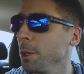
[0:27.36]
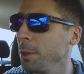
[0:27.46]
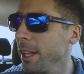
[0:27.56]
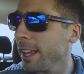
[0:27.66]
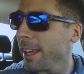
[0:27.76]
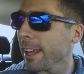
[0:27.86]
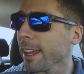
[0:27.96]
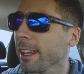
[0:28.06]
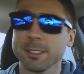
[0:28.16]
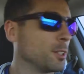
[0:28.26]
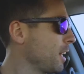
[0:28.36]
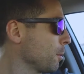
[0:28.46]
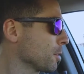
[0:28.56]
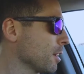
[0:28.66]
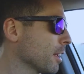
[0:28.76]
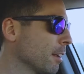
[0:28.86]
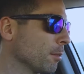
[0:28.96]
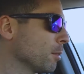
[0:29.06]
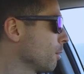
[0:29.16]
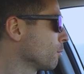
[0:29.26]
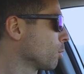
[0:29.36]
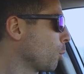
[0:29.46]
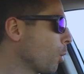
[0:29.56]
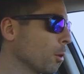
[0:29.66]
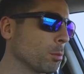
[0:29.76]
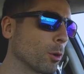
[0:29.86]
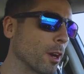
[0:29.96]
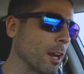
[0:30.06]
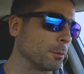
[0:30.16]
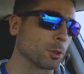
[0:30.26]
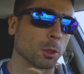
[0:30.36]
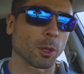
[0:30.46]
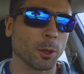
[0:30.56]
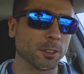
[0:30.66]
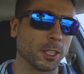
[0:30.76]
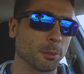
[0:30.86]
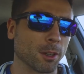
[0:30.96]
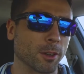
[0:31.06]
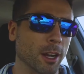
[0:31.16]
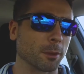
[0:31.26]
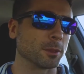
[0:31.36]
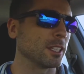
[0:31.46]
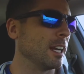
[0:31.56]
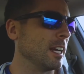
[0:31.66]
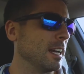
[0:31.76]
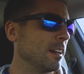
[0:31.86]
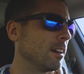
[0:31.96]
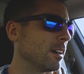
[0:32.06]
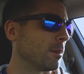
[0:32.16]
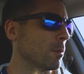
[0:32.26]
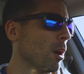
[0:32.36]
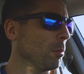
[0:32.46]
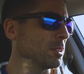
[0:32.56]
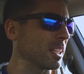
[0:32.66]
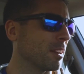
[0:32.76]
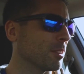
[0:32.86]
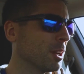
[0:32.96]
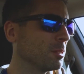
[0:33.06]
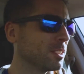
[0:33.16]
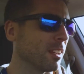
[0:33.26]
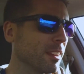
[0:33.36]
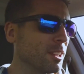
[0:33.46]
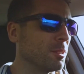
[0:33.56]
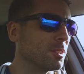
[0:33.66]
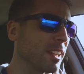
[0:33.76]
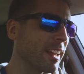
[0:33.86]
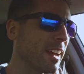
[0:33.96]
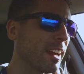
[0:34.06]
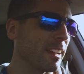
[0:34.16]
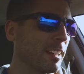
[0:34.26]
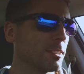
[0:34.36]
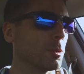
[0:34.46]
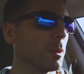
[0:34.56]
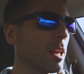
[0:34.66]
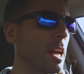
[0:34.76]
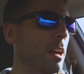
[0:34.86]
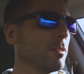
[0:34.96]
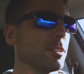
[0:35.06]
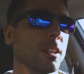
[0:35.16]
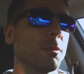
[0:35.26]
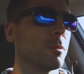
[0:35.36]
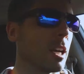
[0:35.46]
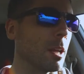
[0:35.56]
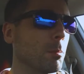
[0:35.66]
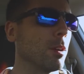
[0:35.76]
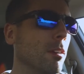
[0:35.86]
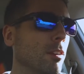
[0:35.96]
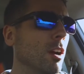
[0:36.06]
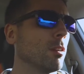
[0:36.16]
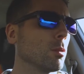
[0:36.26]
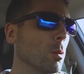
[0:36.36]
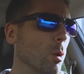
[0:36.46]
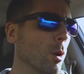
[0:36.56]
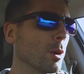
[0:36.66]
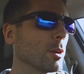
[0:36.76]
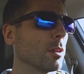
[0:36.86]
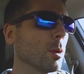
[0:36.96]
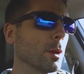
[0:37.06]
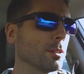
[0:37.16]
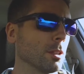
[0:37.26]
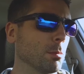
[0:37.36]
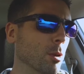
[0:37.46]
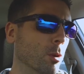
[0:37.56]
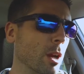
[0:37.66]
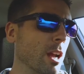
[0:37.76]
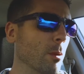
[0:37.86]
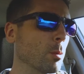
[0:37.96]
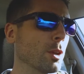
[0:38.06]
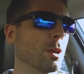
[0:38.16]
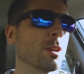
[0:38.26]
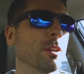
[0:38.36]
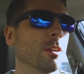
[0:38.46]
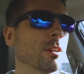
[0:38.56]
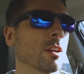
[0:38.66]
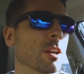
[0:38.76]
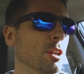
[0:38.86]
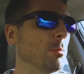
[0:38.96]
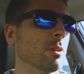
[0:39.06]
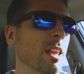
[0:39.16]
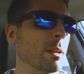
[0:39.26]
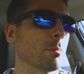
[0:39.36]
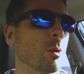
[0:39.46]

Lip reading: Commute, and today we're talking reward programs or loyalty programs. Almost every hotel that you stay at is going to have some type of reward or loyalty program where you can accumulate